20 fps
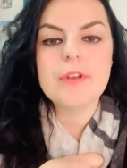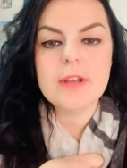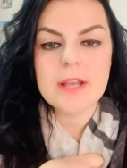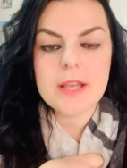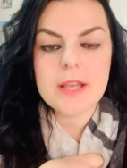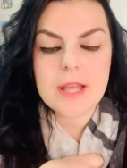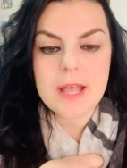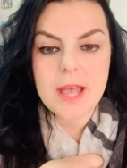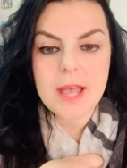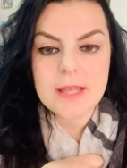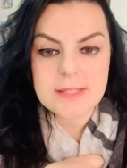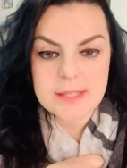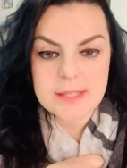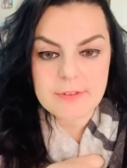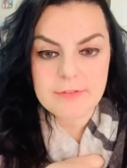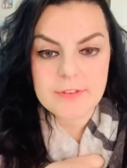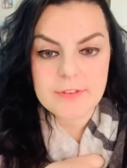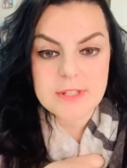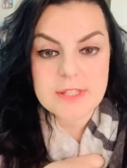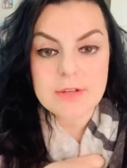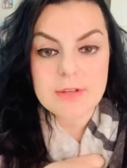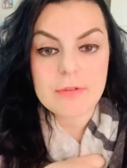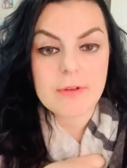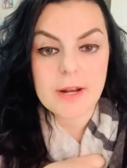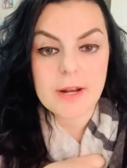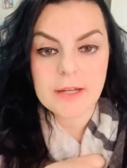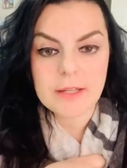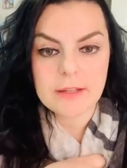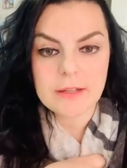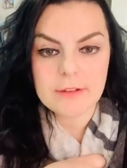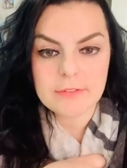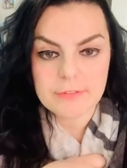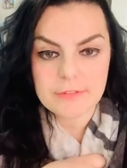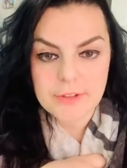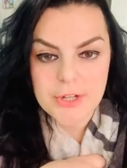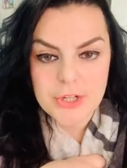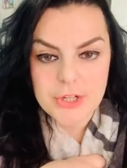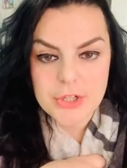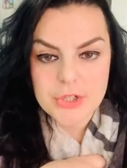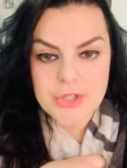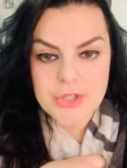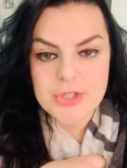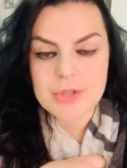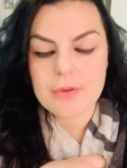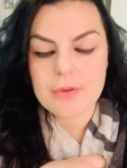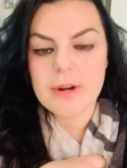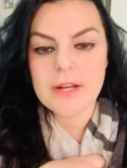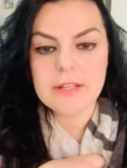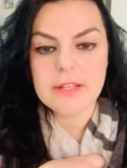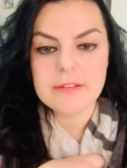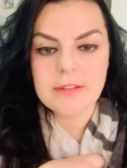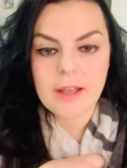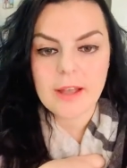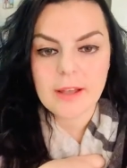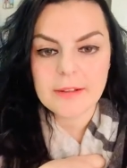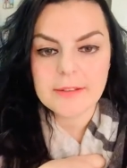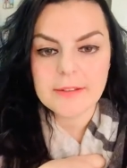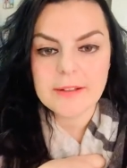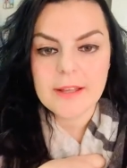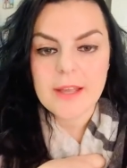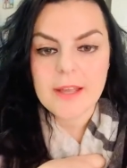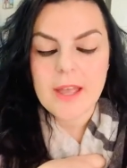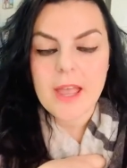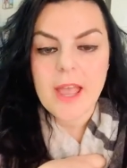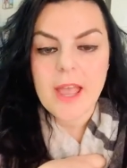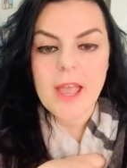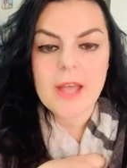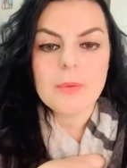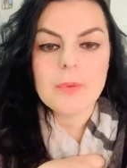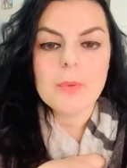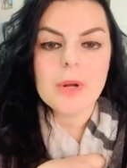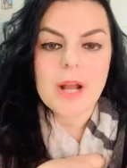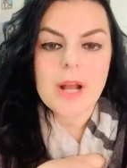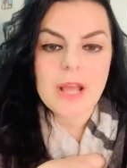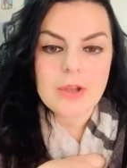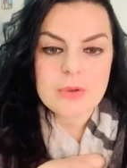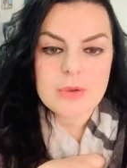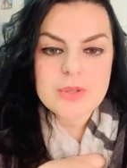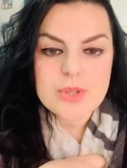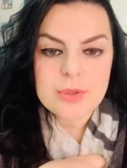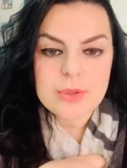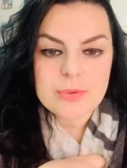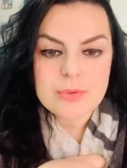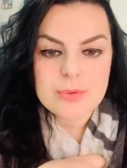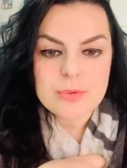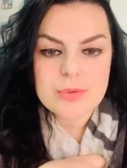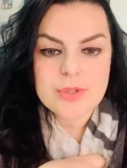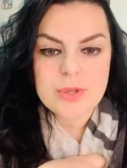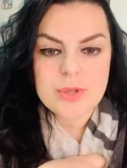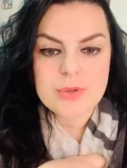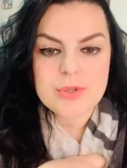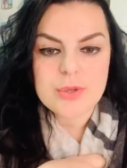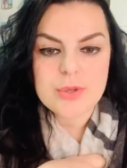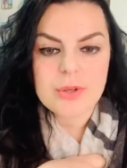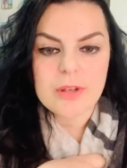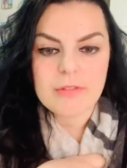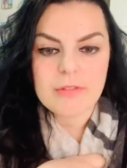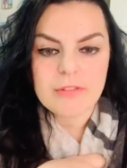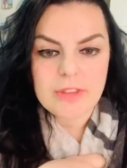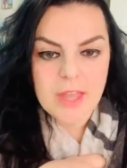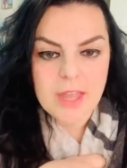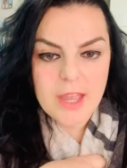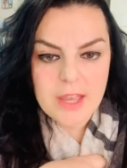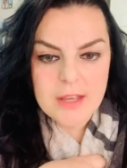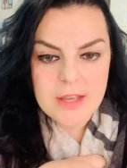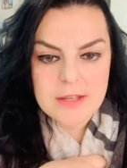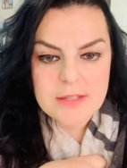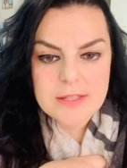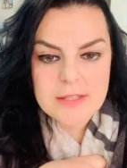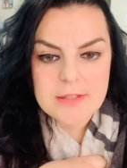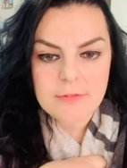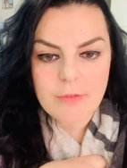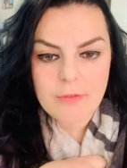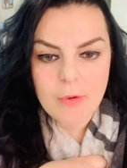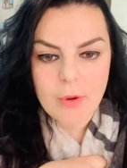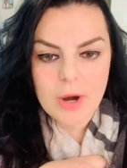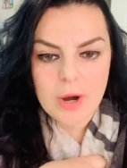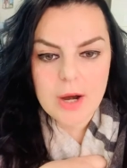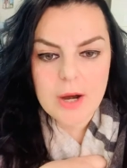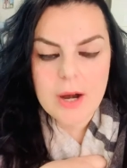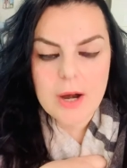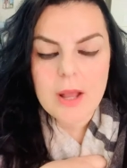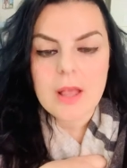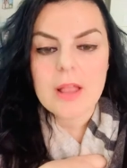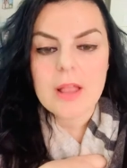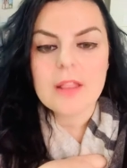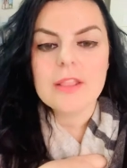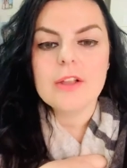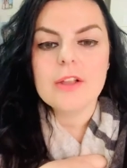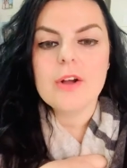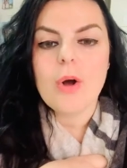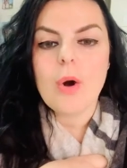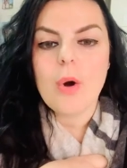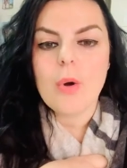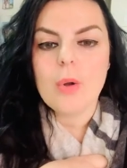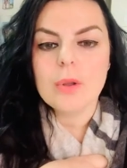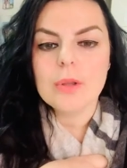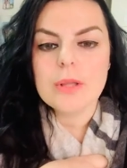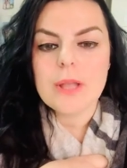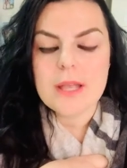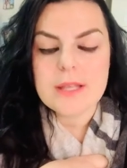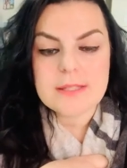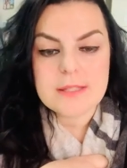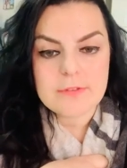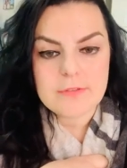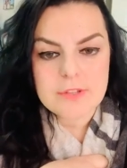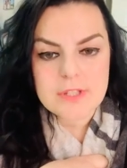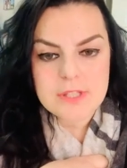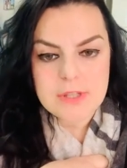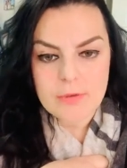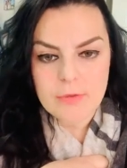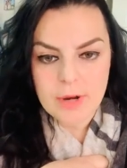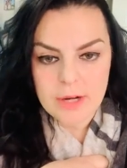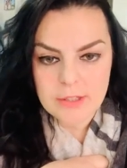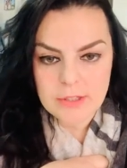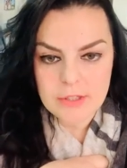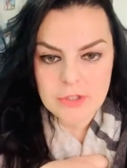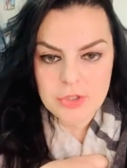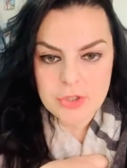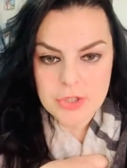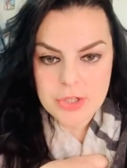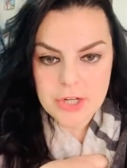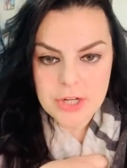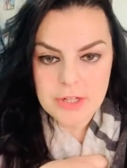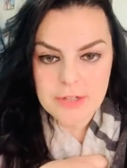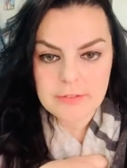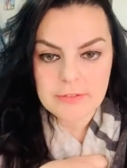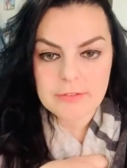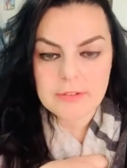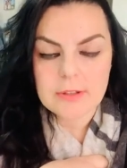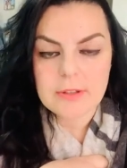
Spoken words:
as if it's already finished, it's already done. And what I also do is also give thanks for the goal as if it's already achieved.